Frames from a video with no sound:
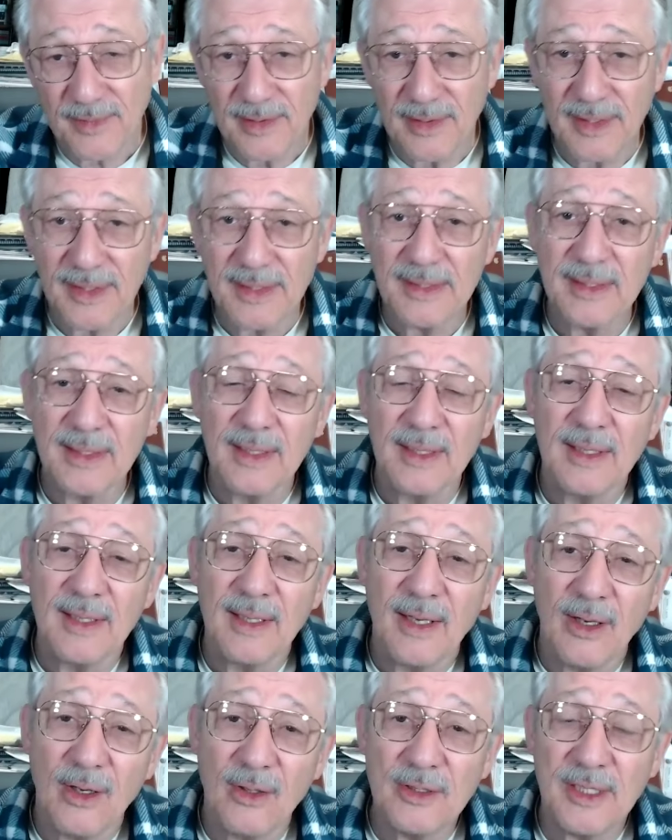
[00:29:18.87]
right?
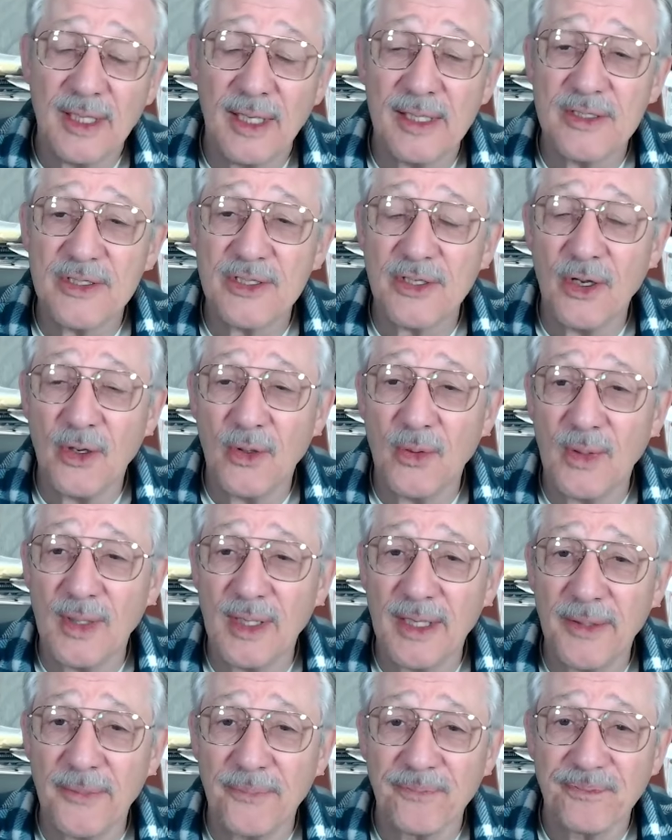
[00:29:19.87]
Okay,
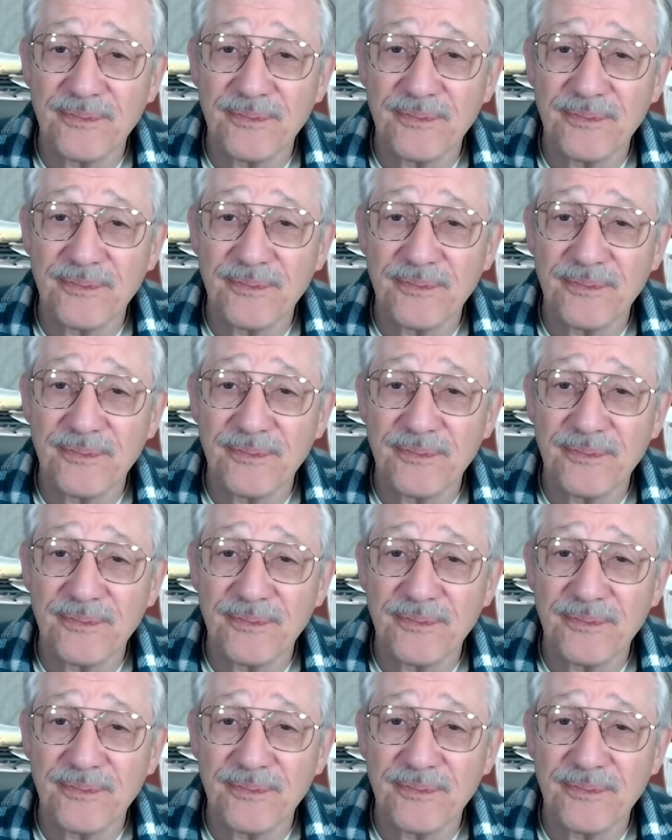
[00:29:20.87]
so